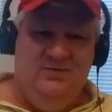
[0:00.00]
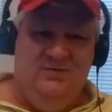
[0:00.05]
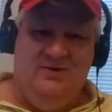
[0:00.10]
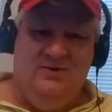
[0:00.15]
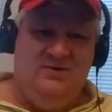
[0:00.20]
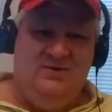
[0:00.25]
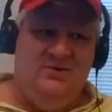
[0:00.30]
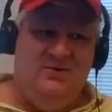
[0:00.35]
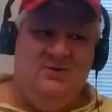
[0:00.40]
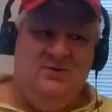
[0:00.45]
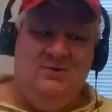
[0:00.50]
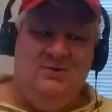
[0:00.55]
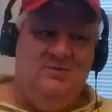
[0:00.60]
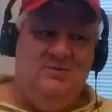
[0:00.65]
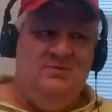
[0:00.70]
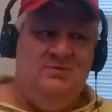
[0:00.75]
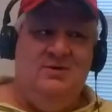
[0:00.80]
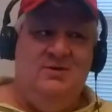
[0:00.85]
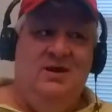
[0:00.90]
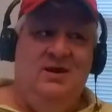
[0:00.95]
so,
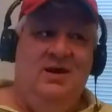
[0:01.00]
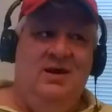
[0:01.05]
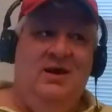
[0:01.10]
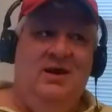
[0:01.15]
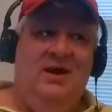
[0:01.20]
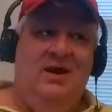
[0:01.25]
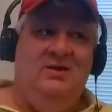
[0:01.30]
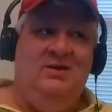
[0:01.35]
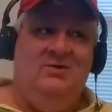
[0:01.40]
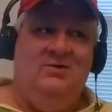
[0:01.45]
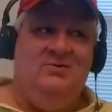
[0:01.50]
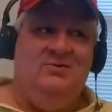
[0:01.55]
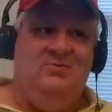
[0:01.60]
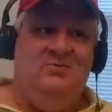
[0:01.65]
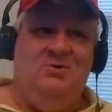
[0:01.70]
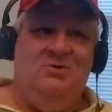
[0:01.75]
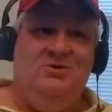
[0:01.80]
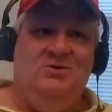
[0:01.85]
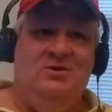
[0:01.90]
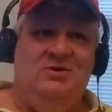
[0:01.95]
and those
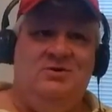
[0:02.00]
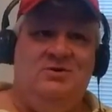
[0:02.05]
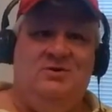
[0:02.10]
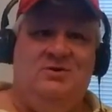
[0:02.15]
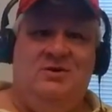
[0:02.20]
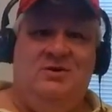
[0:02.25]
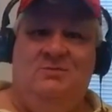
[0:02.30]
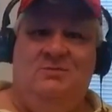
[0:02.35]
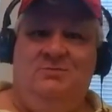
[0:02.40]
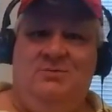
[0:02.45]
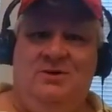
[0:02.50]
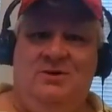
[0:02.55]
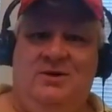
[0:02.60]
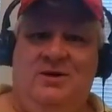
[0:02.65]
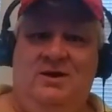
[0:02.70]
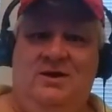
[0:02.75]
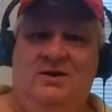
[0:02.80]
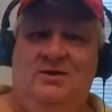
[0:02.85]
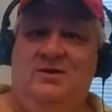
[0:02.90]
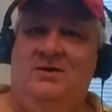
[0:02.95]
were just a couple of
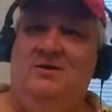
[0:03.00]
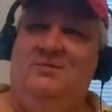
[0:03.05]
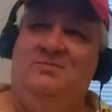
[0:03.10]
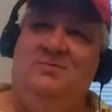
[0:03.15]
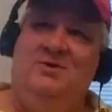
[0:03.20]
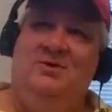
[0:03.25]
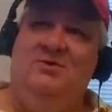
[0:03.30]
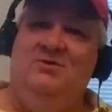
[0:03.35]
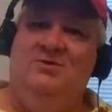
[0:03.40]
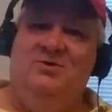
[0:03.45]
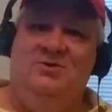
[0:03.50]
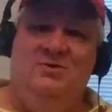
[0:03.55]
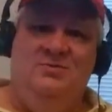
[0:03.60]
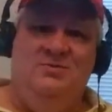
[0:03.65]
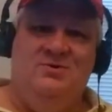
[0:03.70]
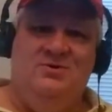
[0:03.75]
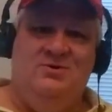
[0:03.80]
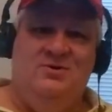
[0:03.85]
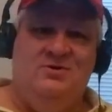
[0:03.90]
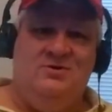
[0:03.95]
kids. YouTube
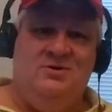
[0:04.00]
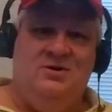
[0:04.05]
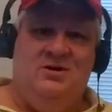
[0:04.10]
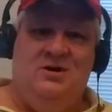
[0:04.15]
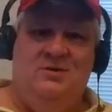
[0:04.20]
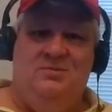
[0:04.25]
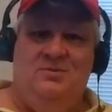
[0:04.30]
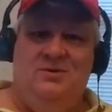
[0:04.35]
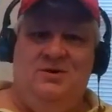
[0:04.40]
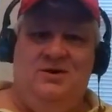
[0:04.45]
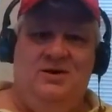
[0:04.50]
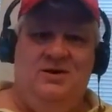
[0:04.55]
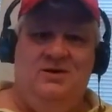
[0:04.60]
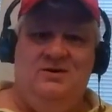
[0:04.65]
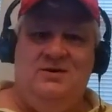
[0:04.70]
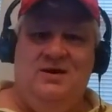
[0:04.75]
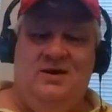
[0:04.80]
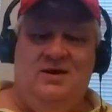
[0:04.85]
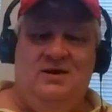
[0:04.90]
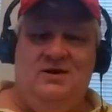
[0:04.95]
was just a couple of kids
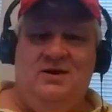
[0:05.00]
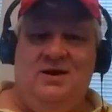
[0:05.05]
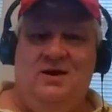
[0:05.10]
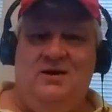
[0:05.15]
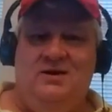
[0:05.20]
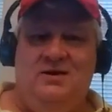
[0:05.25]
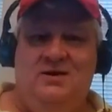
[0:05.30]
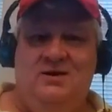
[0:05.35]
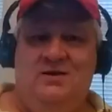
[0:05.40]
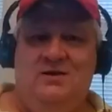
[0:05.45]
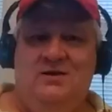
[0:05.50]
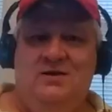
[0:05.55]
had an idea.